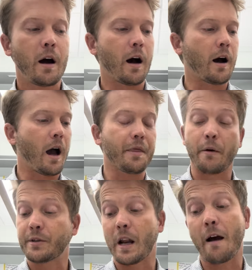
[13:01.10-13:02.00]
that
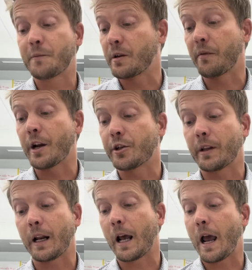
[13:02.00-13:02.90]
was an observation
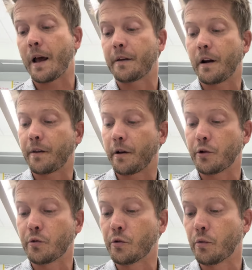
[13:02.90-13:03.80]
that I had that I thought
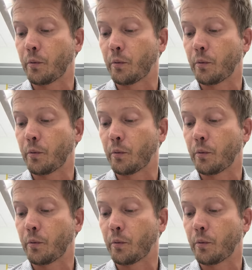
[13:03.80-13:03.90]
you do a